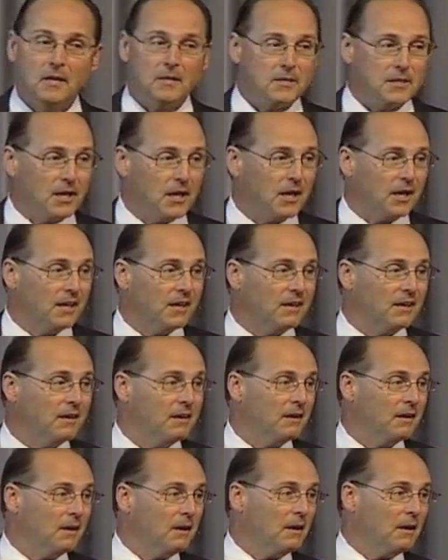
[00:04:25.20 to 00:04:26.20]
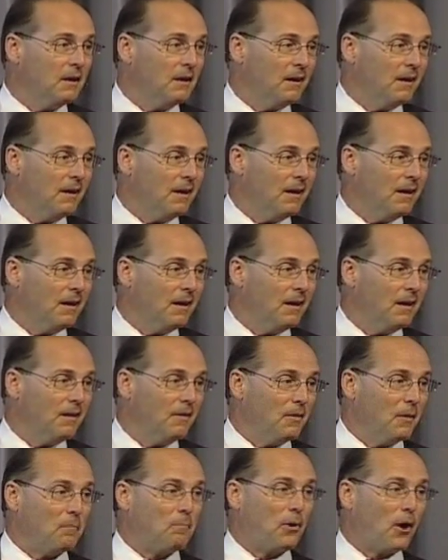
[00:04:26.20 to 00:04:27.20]
Dillon
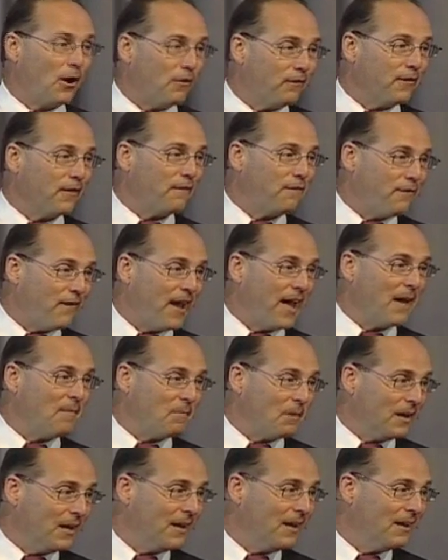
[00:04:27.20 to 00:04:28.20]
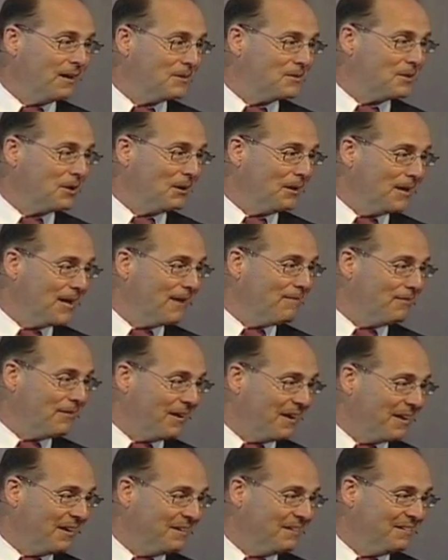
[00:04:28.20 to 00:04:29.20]
a perfect family to live
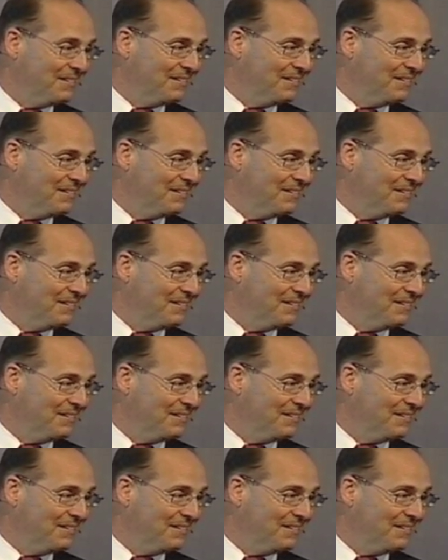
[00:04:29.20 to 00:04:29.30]
in,